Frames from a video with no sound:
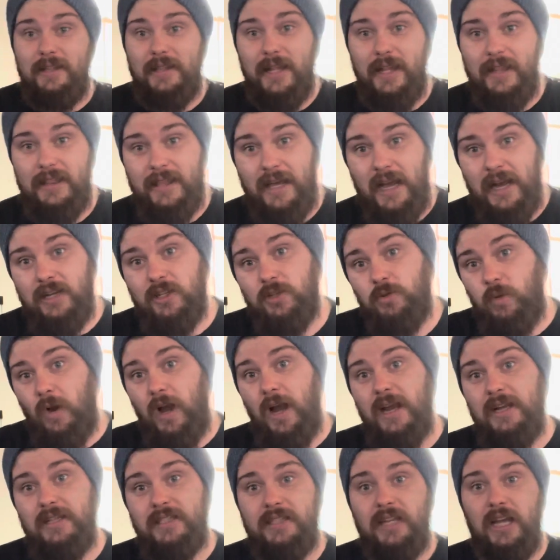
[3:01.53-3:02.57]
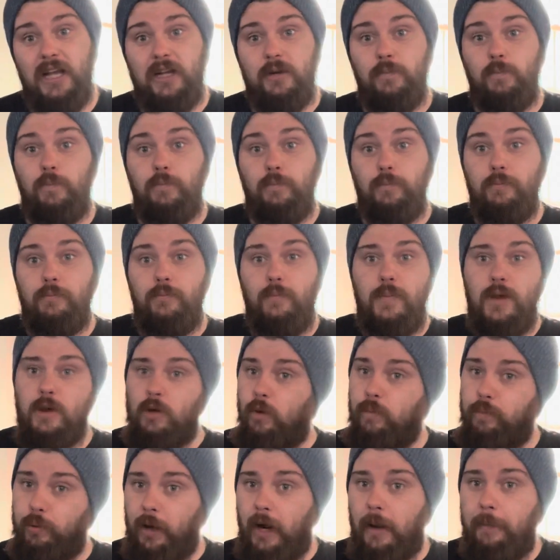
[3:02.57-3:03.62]
that is why I said
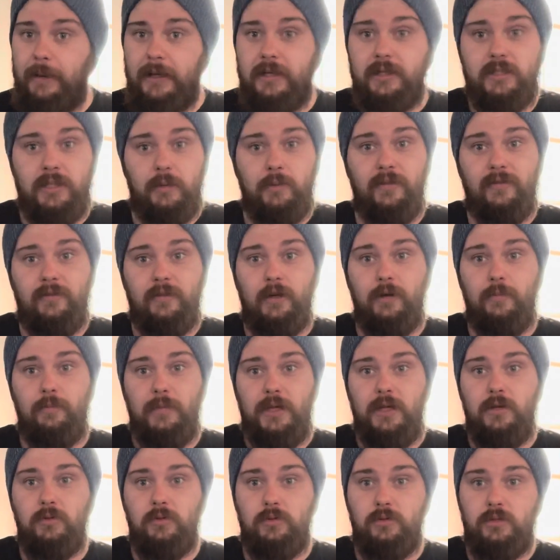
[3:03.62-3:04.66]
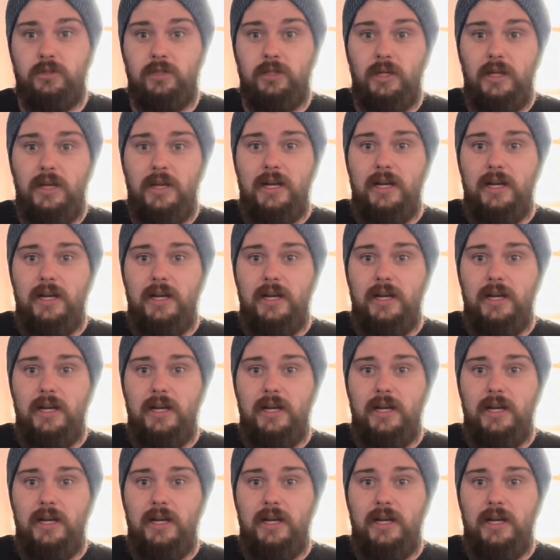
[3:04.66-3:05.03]
meal prepping some of their meals,